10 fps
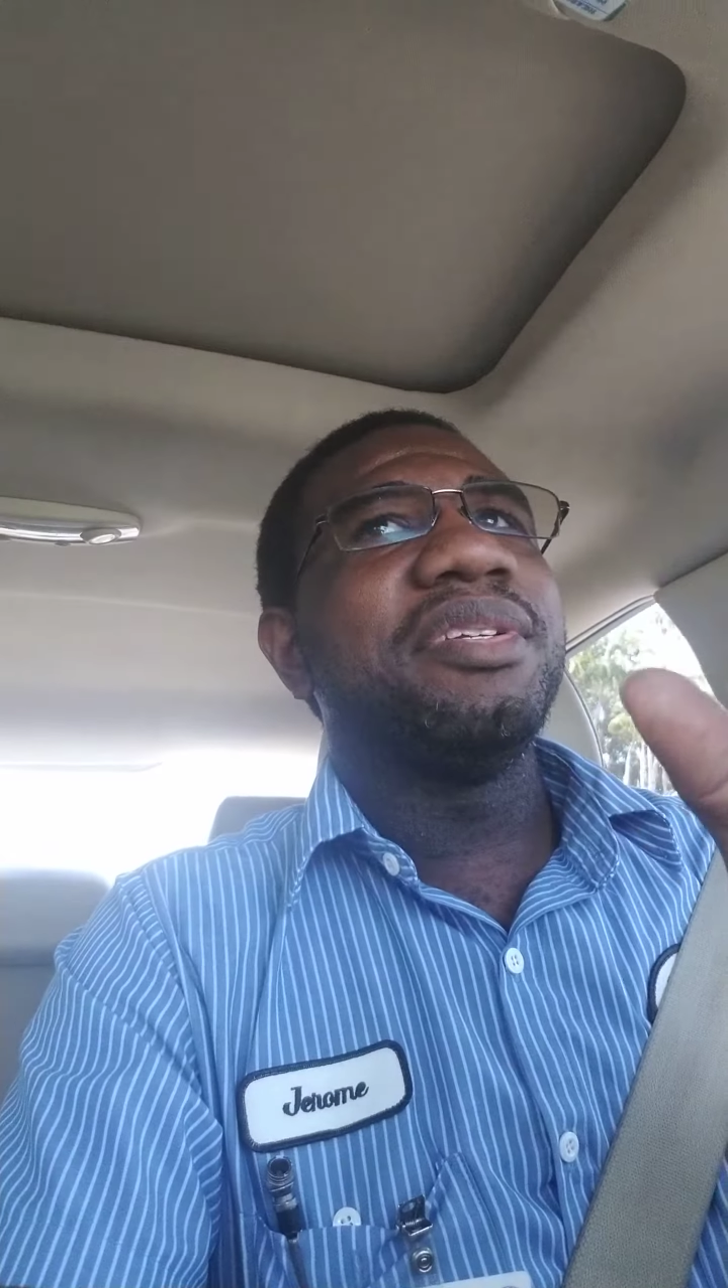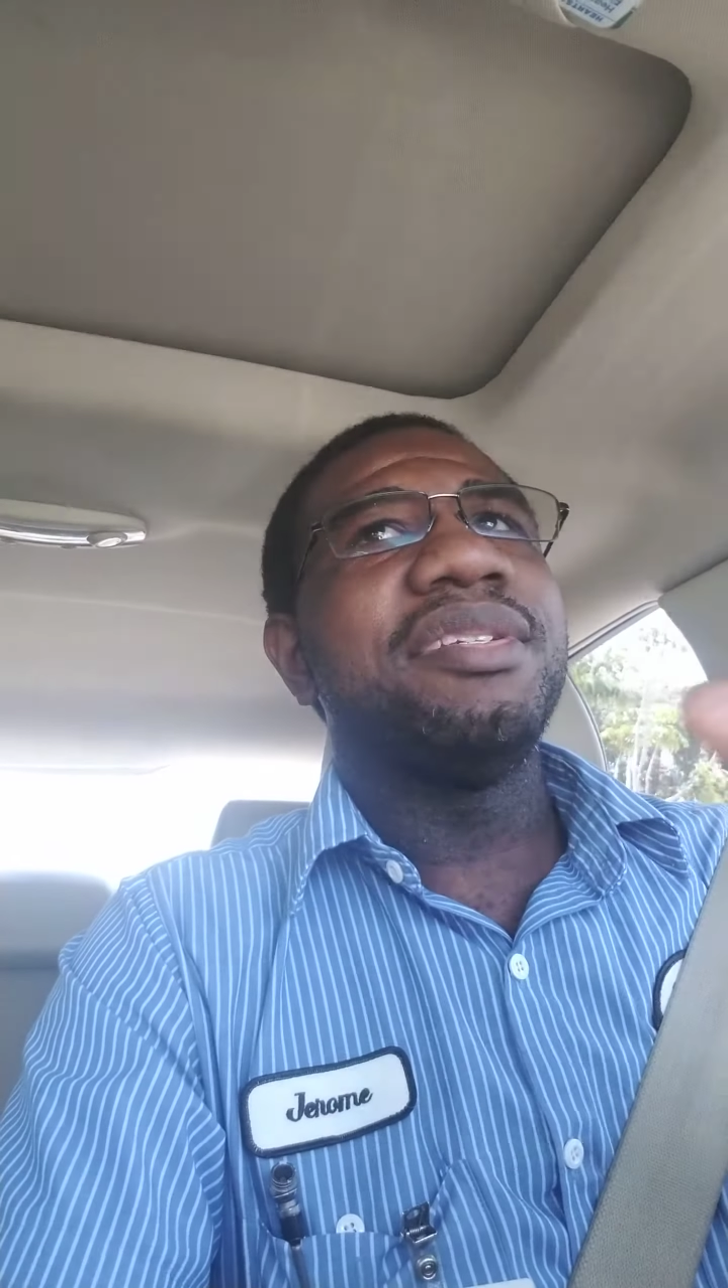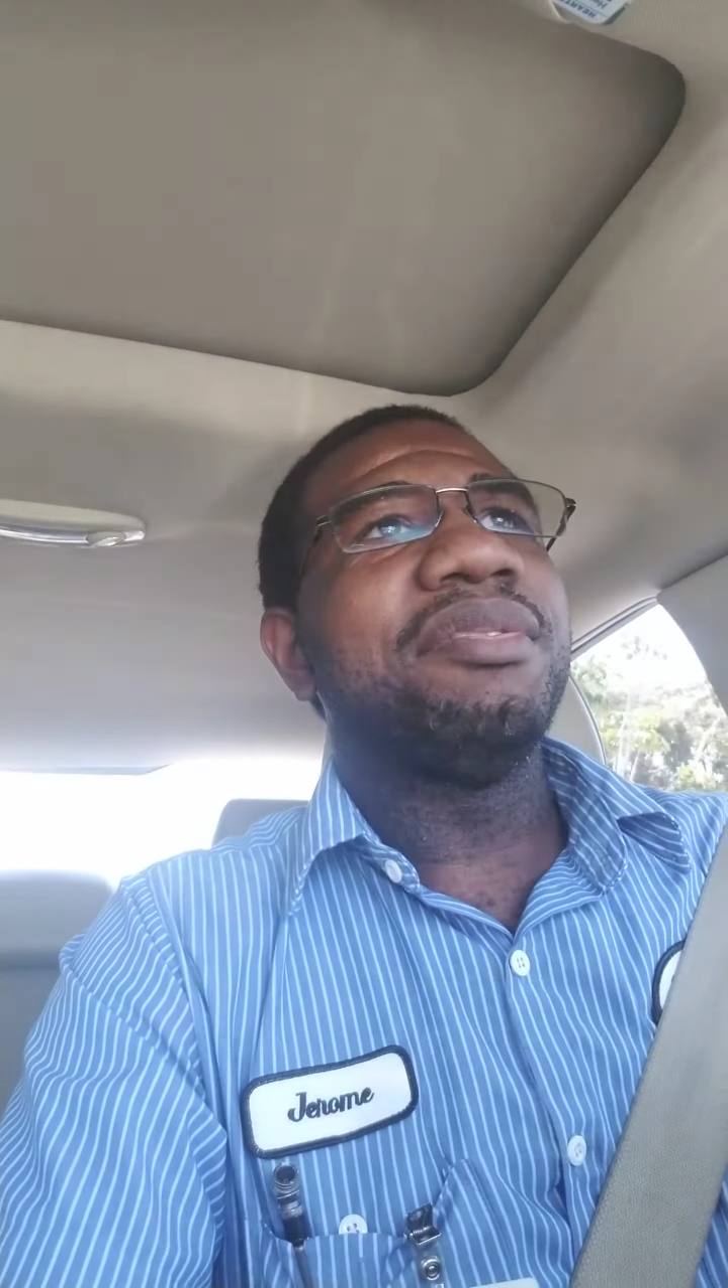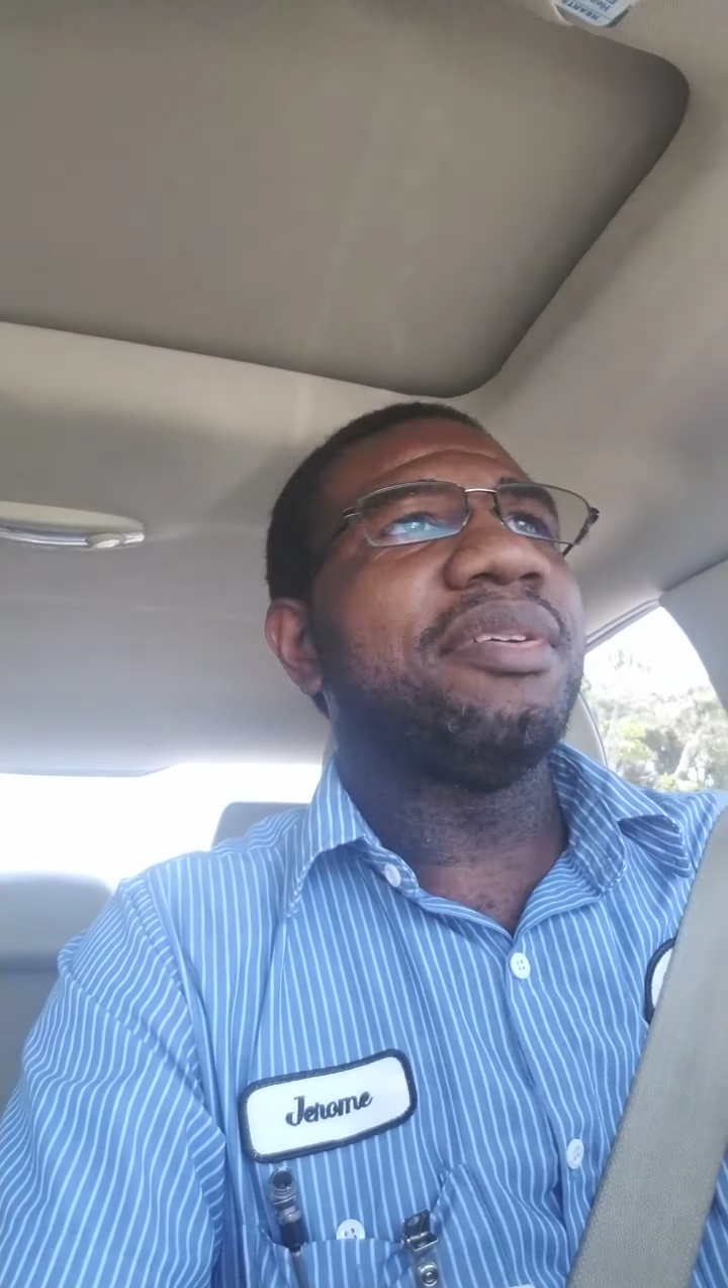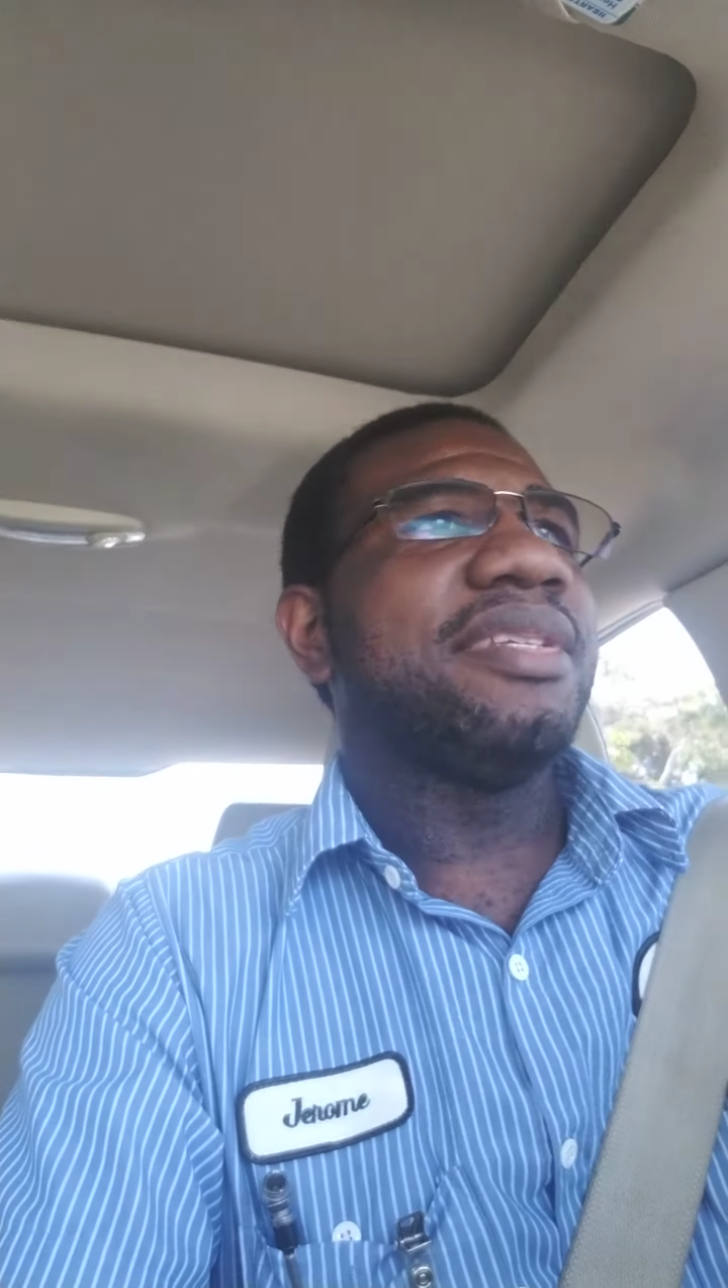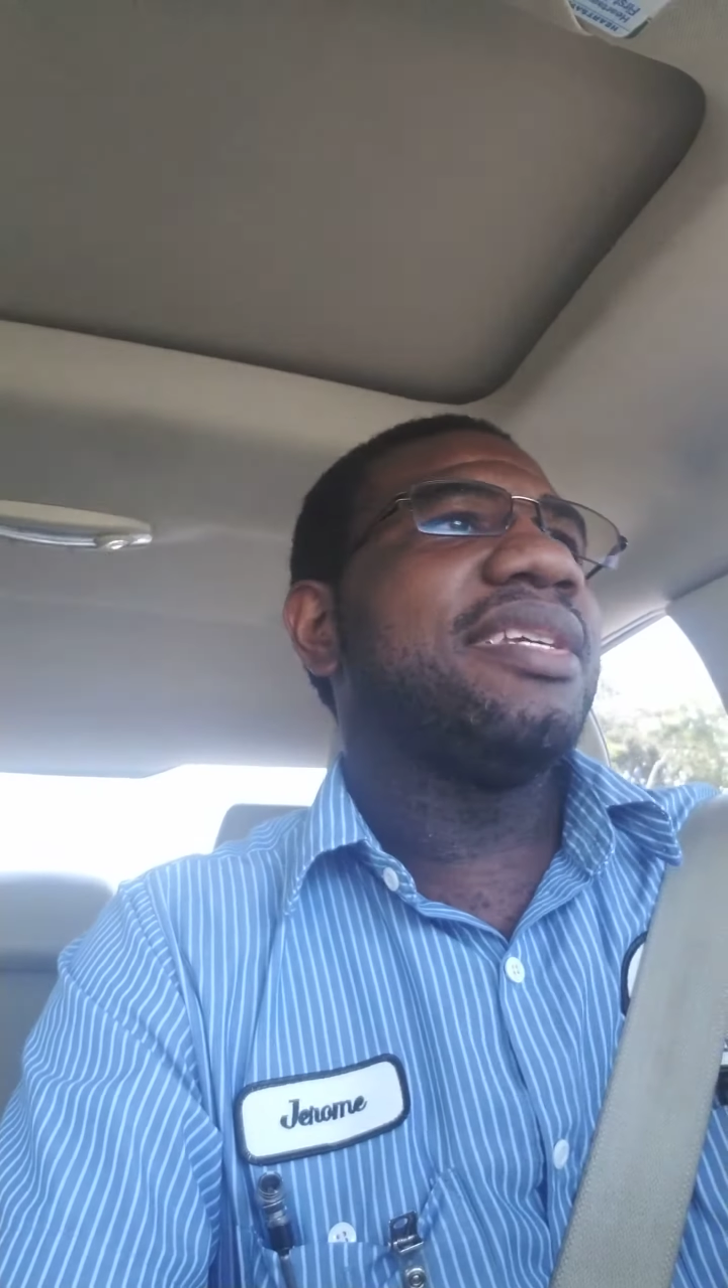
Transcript: 0 to